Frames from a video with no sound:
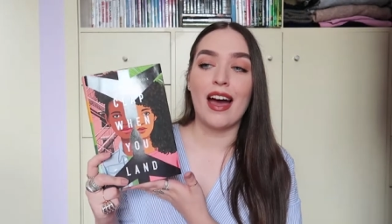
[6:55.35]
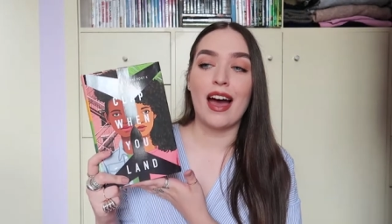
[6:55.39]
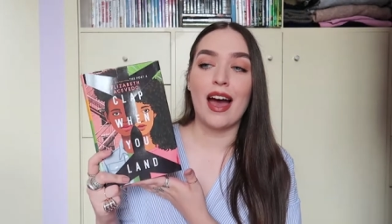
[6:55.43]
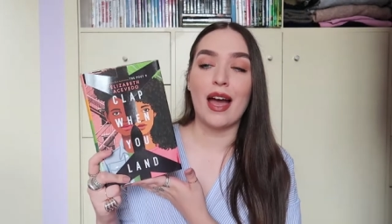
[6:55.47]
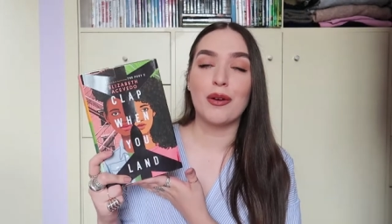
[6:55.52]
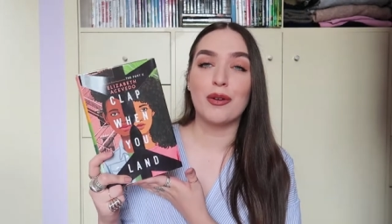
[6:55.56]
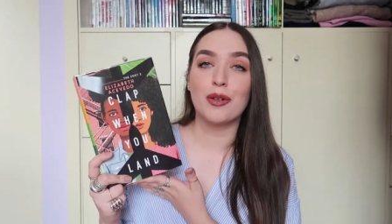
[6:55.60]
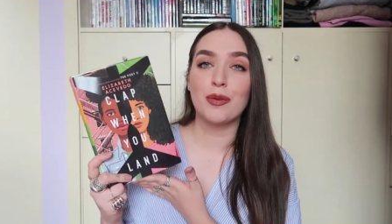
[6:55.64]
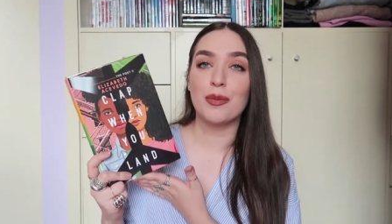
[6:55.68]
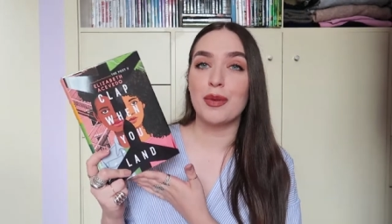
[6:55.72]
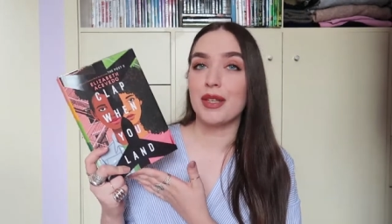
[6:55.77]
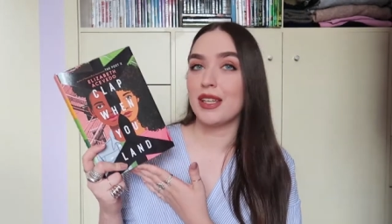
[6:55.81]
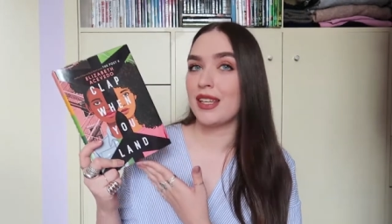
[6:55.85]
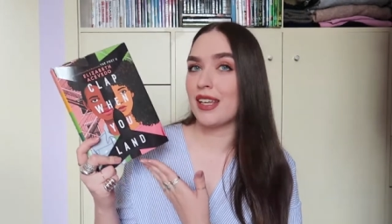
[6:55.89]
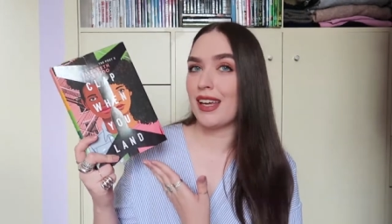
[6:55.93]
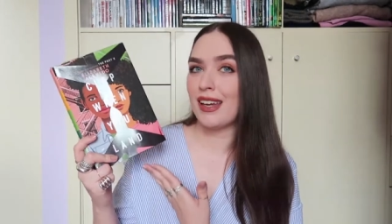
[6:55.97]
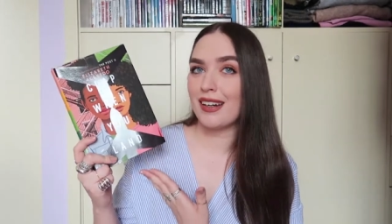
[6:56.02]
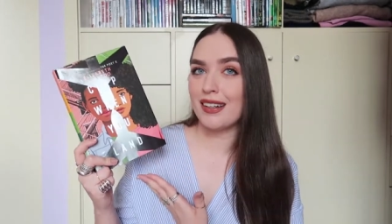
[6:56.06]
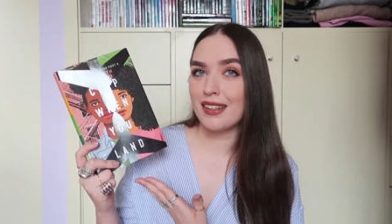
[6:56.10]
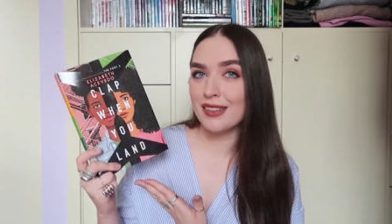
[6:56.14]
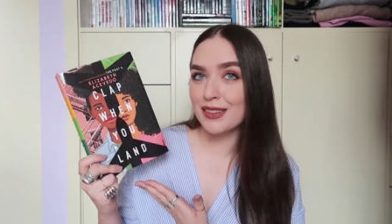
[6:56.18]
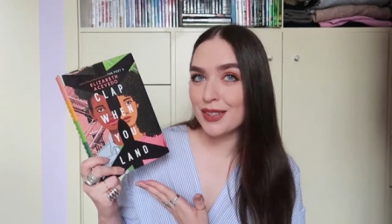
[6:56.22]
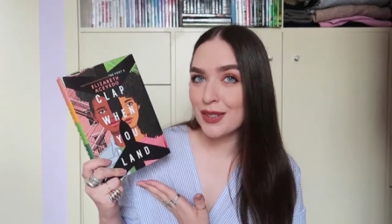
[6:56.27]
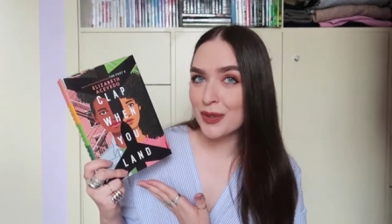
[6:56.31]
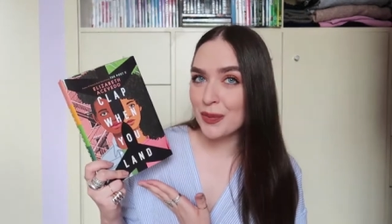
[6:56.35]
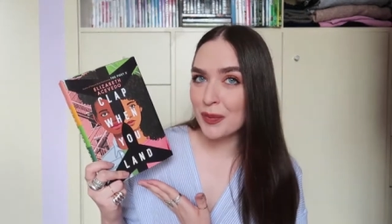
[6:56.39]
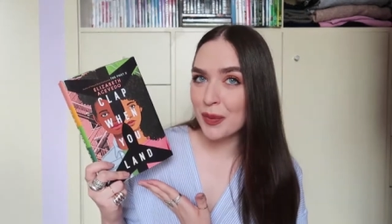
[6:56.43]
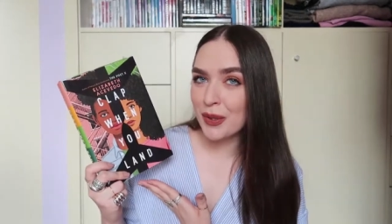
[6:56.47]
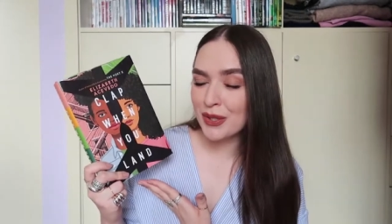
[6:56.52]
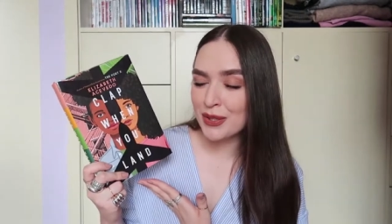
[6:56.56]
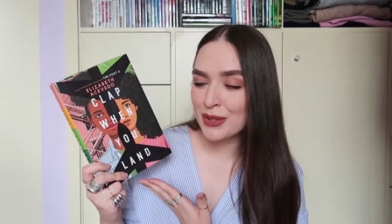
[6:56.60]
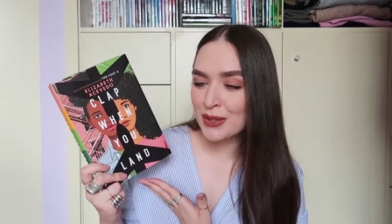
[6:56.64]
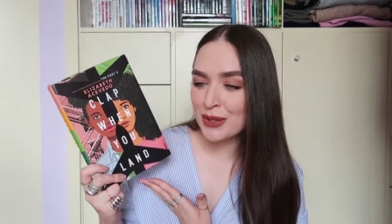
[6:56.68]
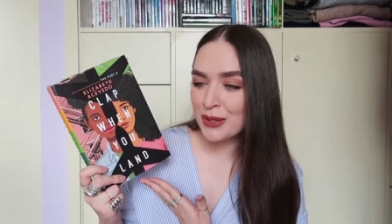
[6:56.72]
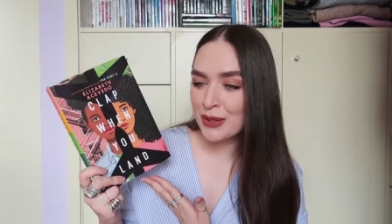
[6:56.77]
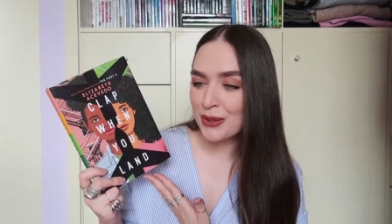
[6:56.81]
I would be getting this
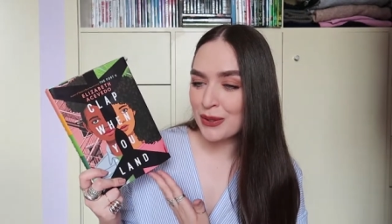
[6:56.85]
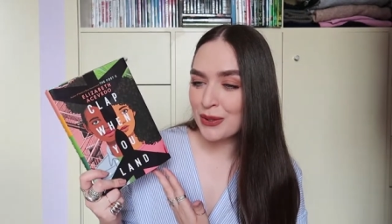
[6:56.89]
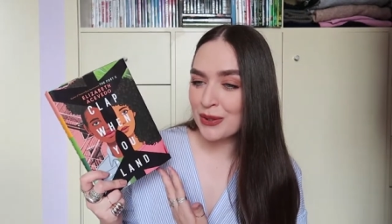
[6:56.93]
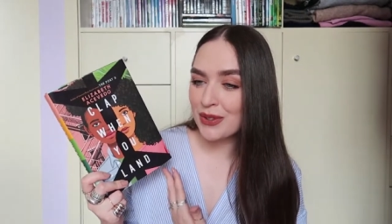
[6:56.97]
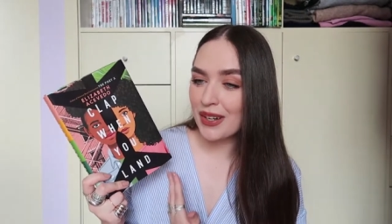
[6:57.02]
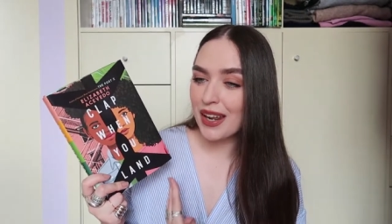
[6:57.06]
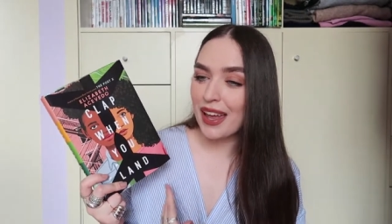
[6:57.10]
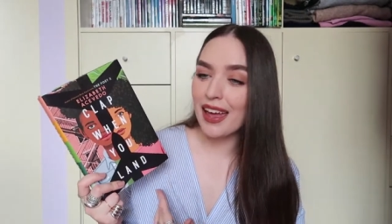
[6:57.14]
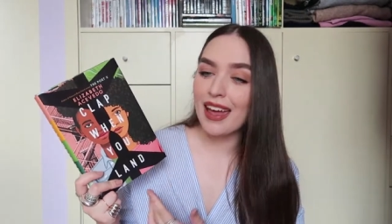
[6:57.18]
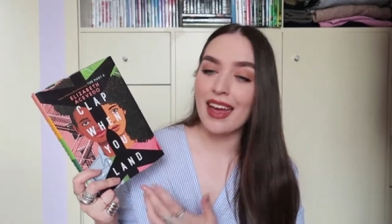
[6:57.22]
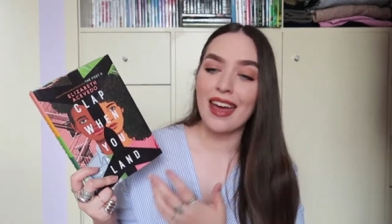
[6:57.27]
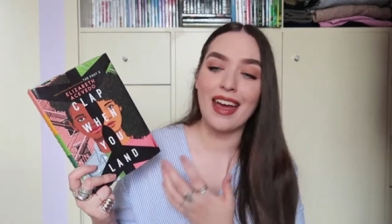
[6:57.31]
book soon,